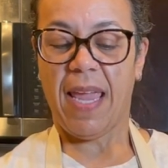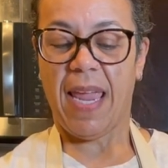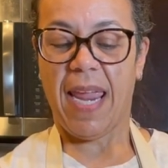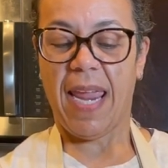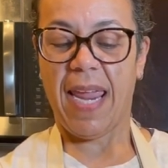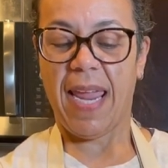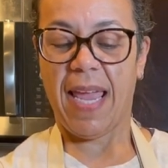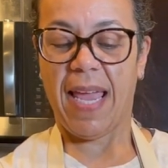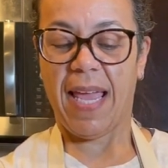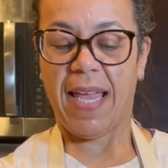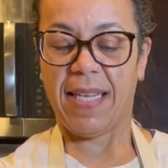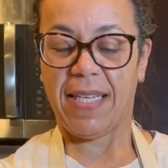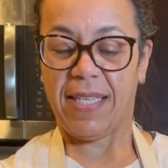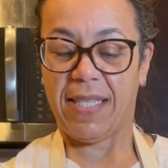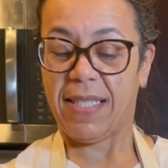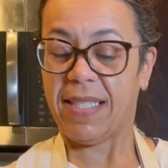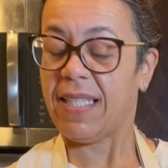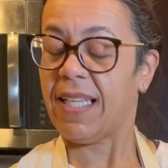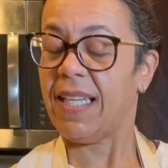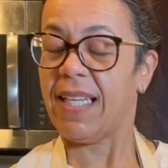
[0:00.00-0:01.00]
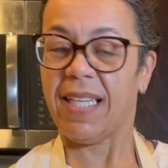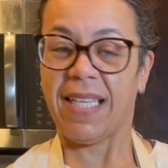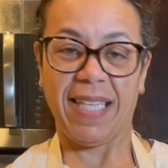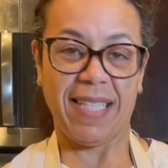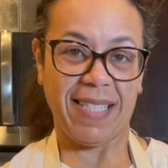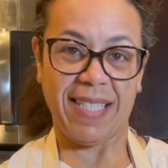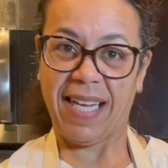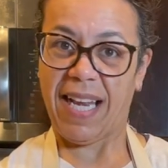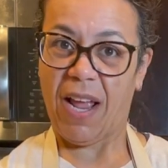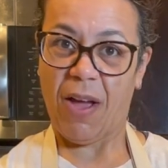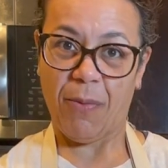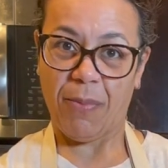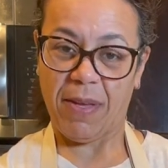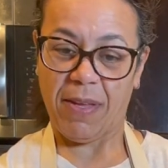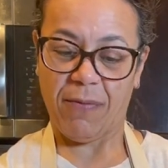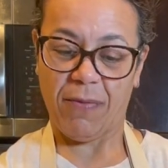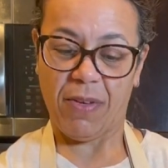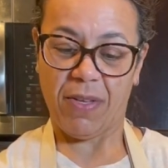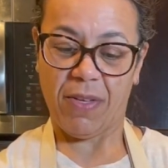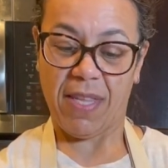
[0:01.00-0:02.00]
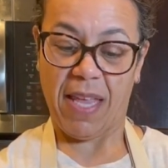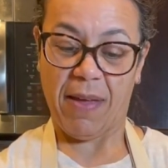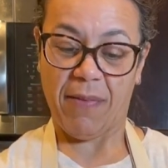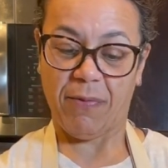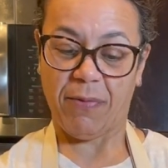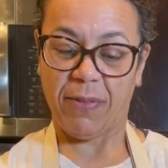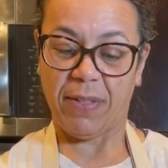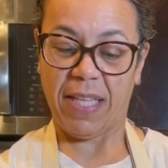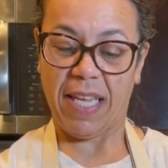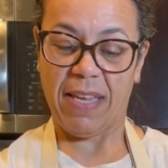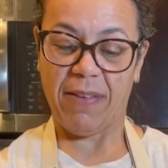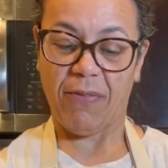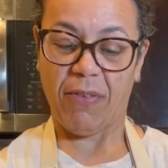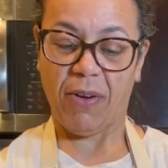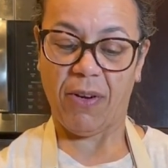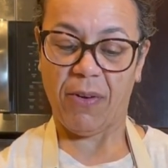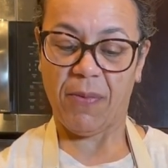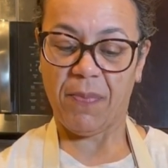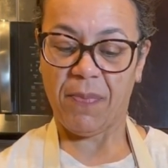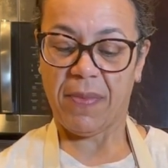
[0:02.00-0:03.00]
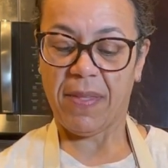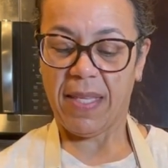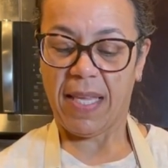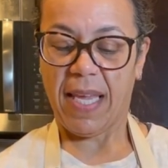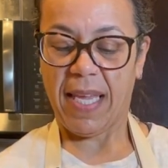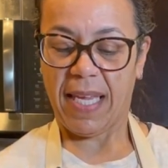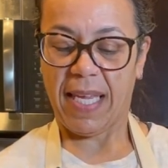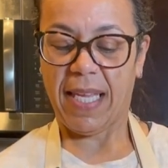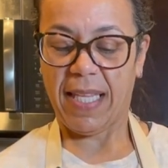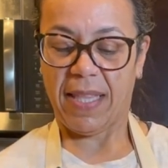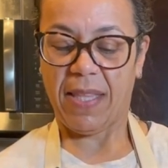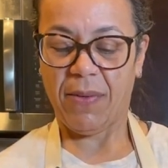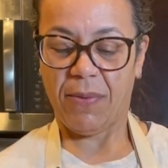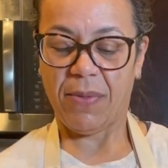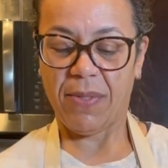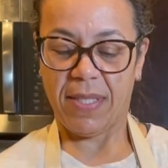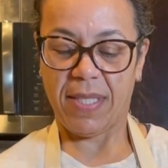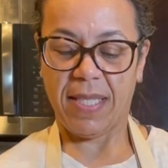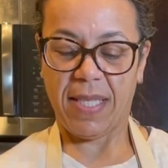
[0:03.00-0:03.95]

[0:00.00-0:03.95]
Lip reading: and it's going to help give you that flavor and get those